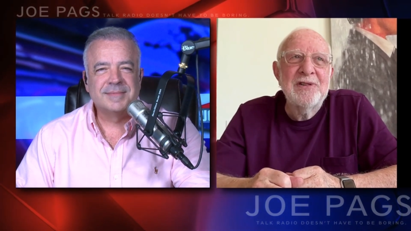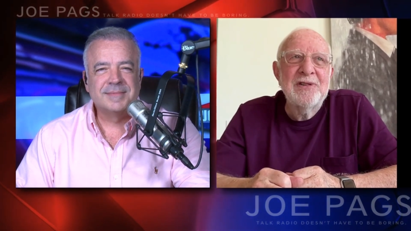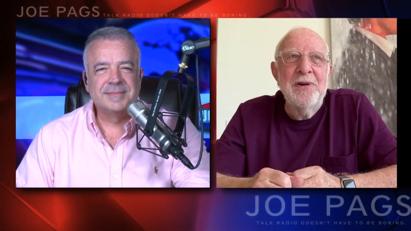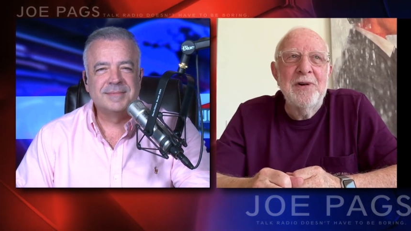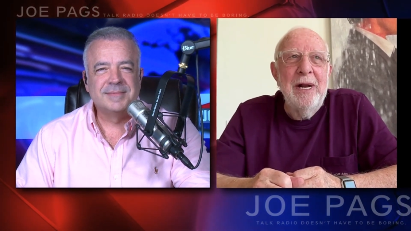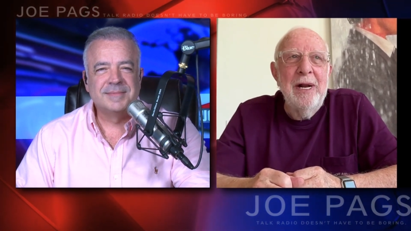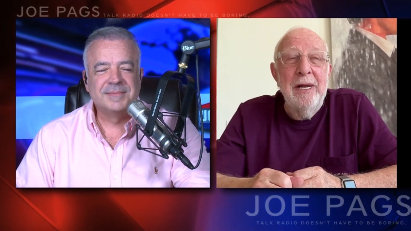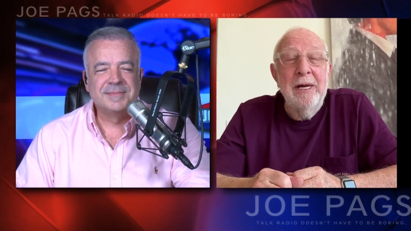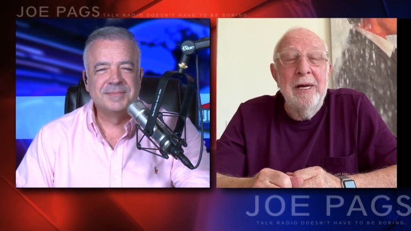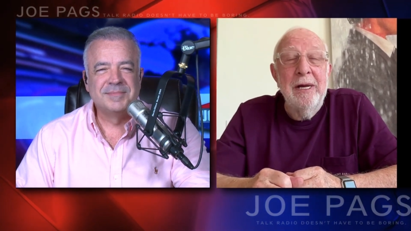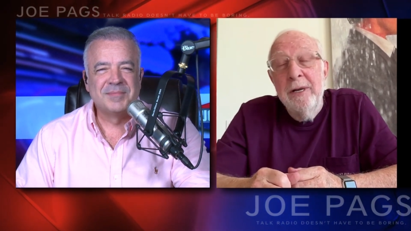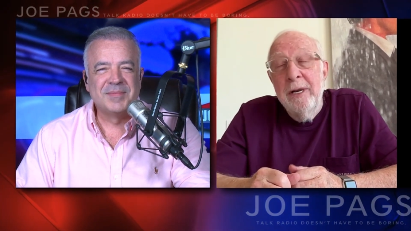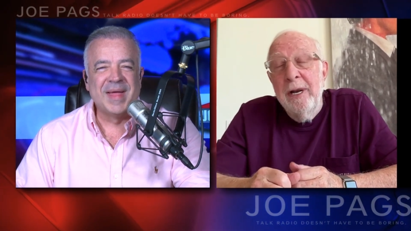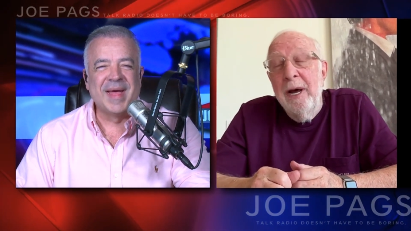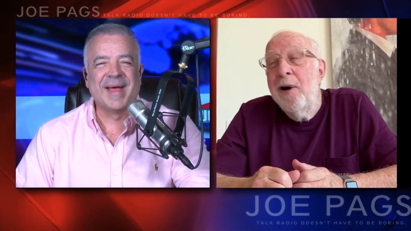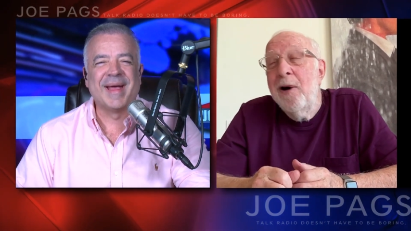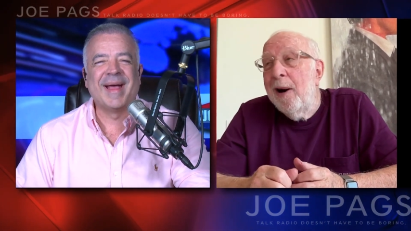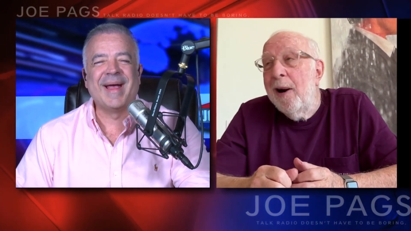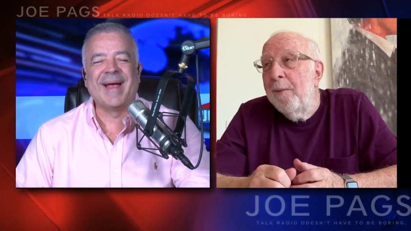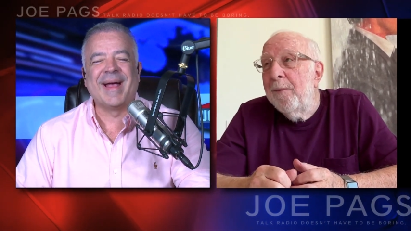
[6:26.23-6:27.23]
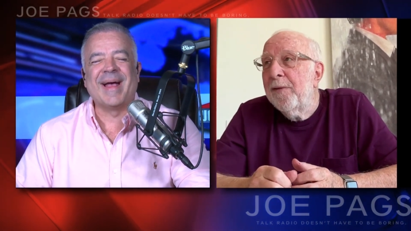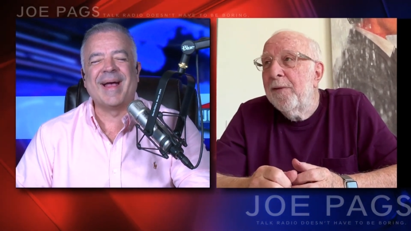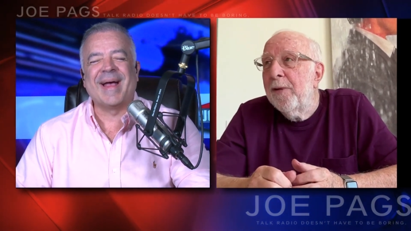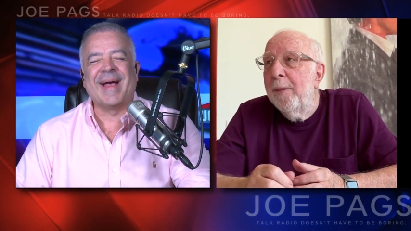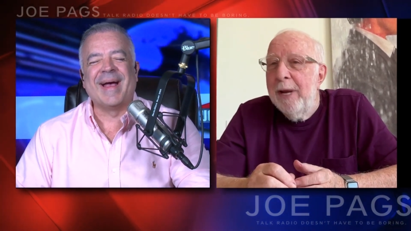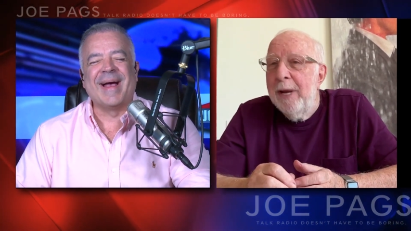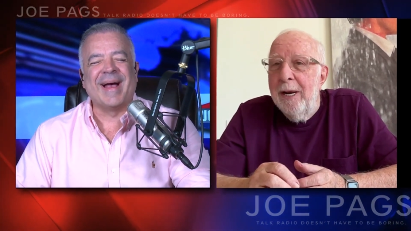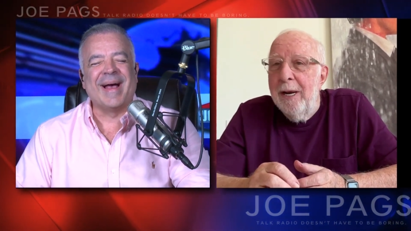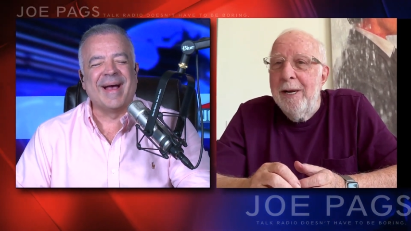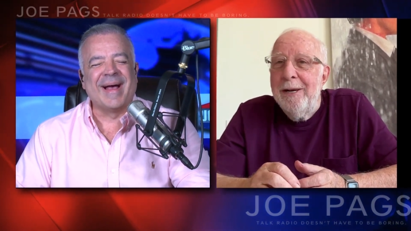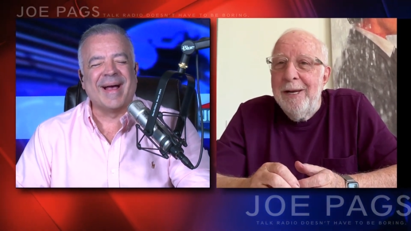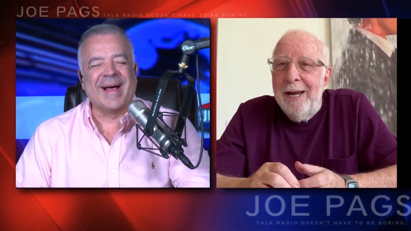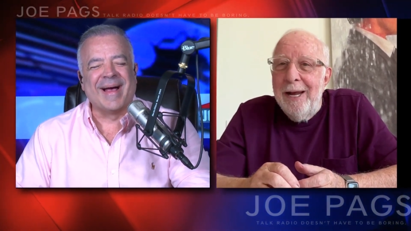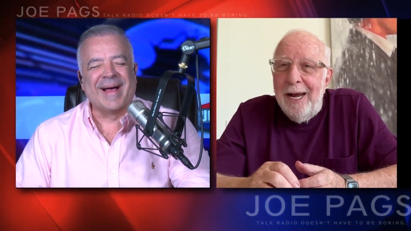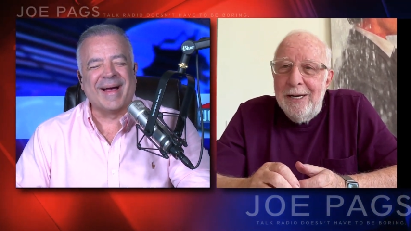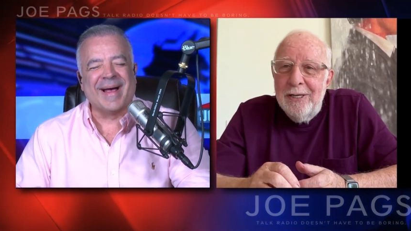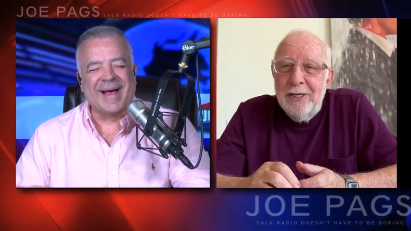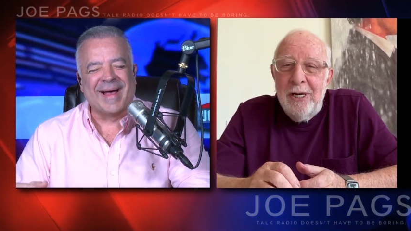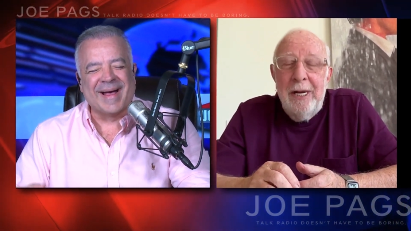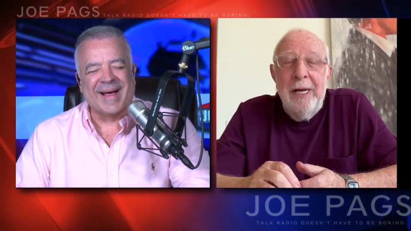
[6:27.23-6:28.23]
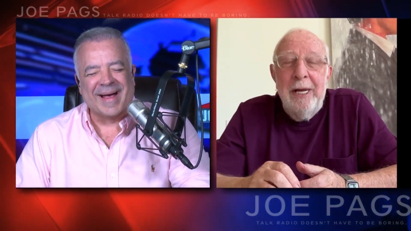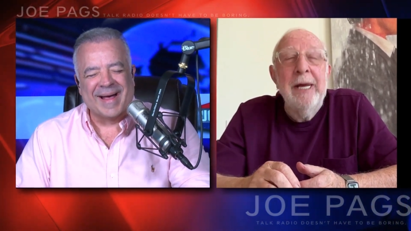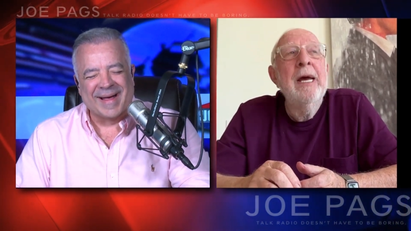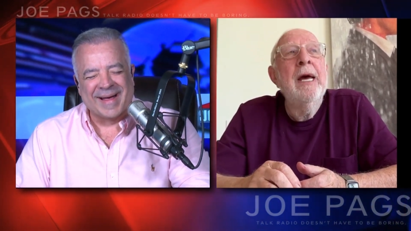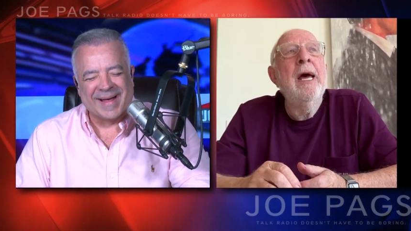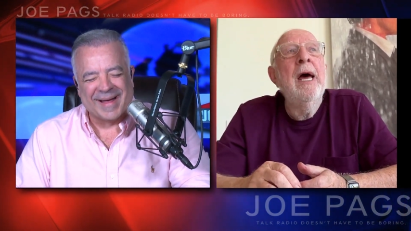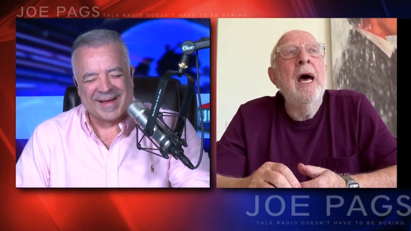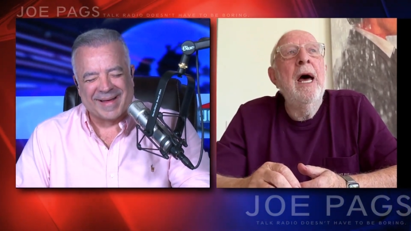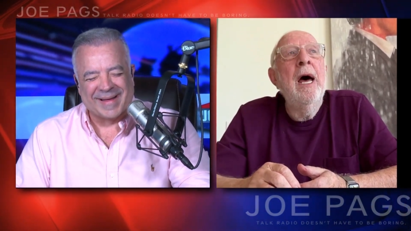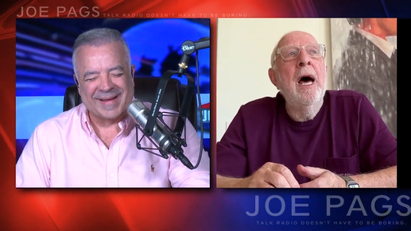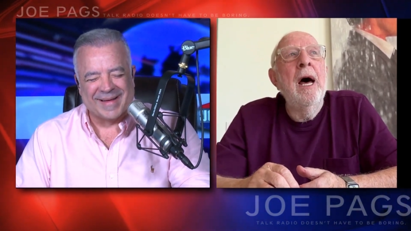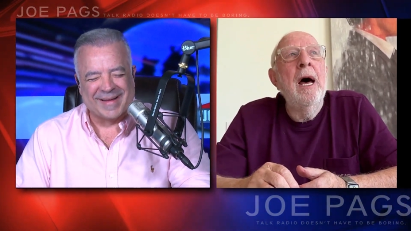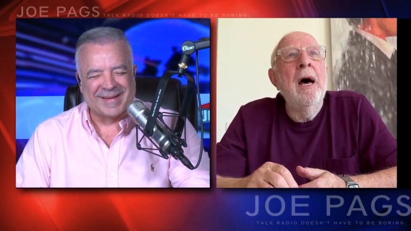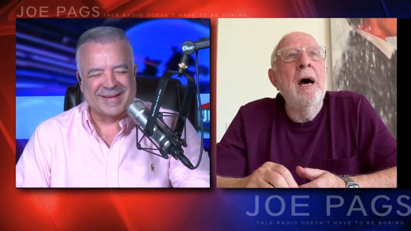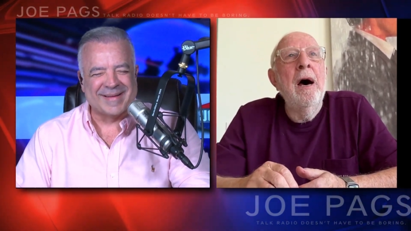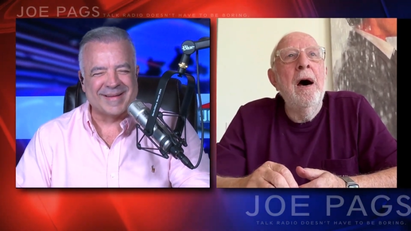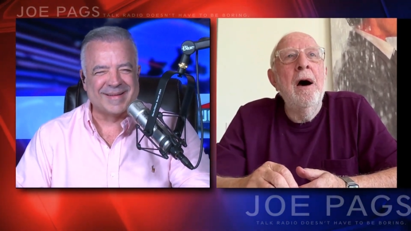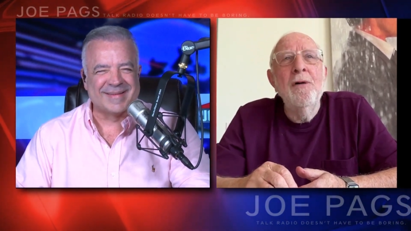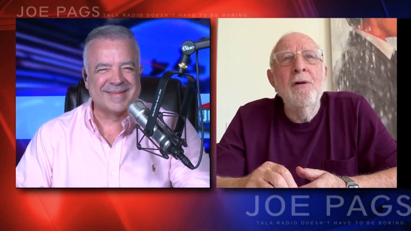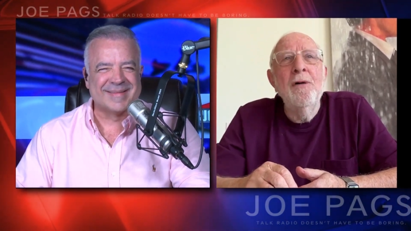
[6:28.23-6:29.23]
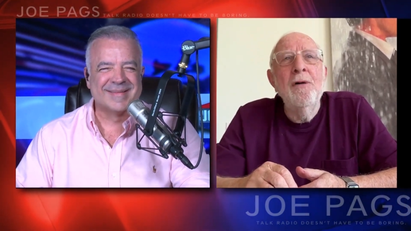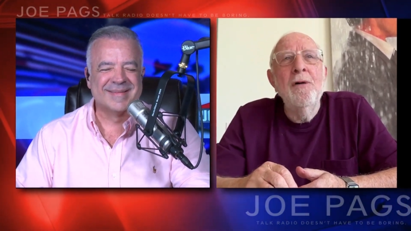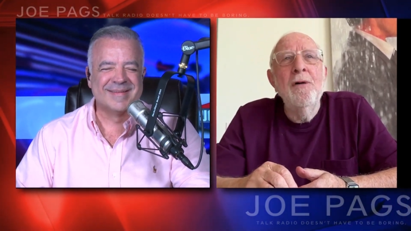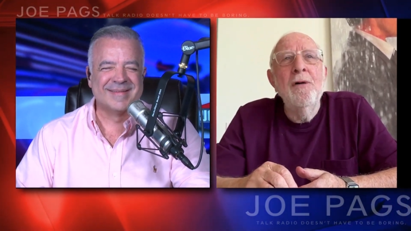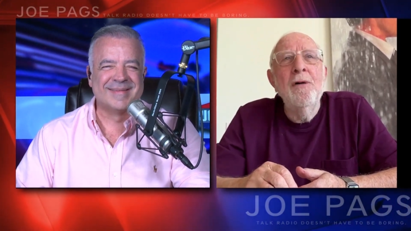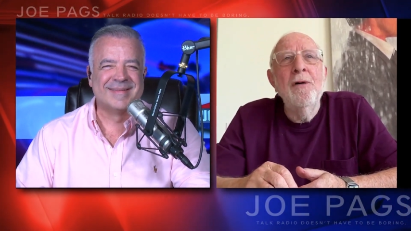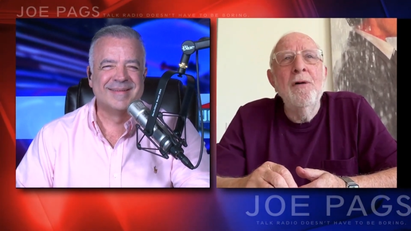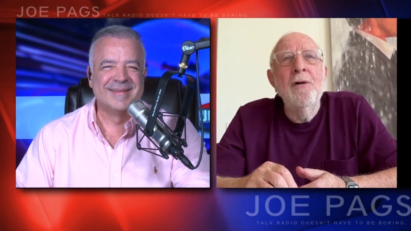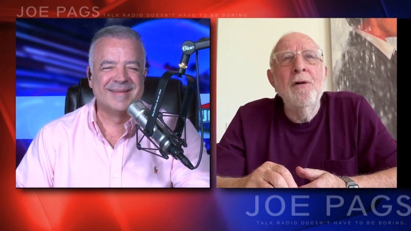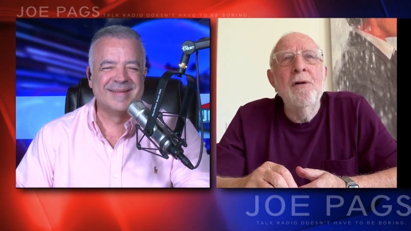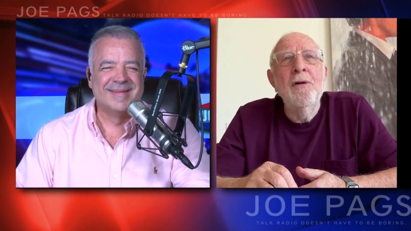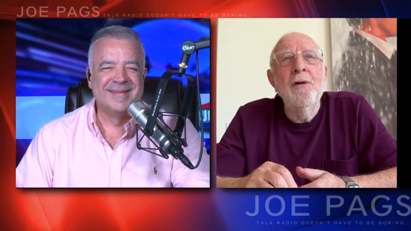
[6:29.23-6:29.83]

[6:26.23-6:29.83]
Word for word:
Speaker 1: Australia? No, I'm from England, actually. uh, oh, stick